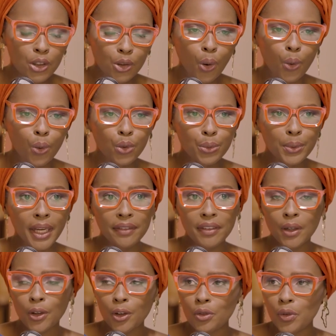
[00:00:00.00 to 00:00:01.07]
told, we have a
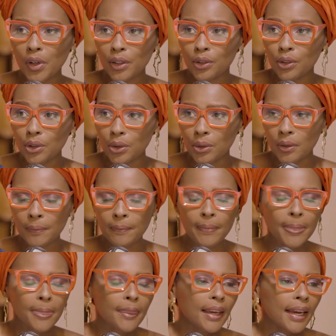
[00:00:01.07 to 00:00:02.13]
lot of work to do.
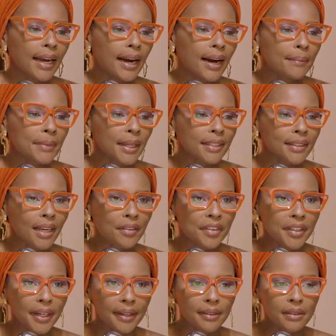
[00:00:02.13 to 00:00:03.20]
as
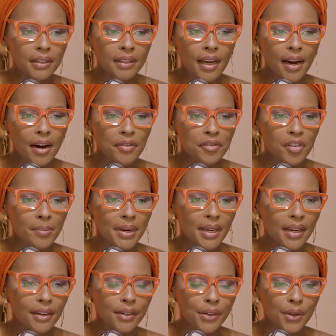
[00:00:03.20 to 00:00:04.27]
Africans, from
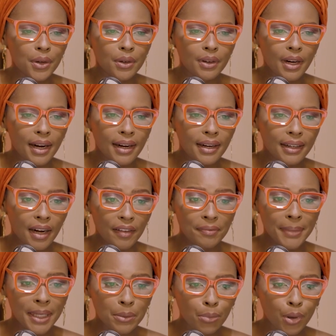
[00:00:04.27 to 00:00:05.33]
a
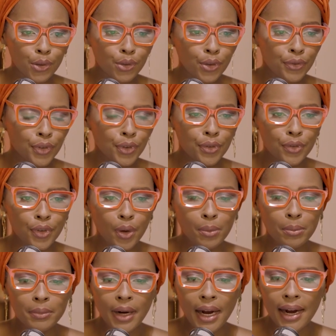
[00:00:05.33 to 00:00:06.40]
government point of view,
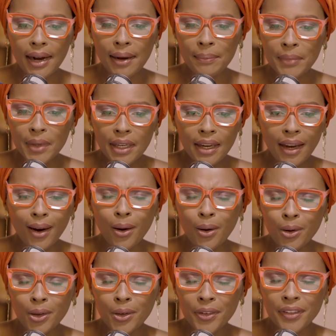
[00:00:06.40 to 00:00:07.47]
from a
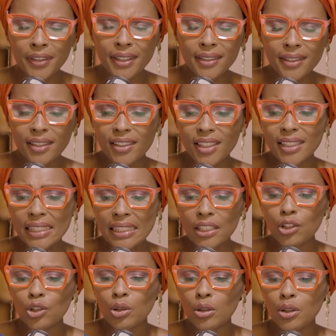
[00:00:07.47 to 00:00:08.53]
whole lot of things that just
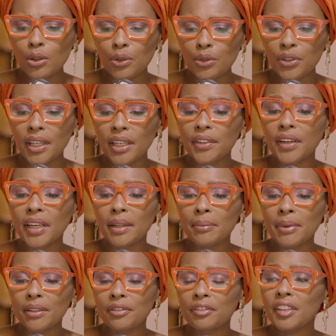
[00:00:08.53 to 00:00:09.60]
need to really, really
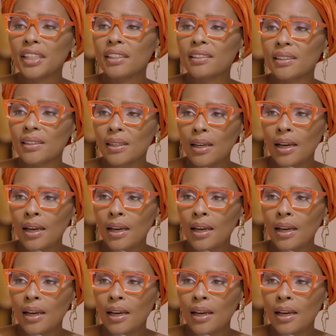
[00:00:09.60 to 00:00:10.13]
be fixed,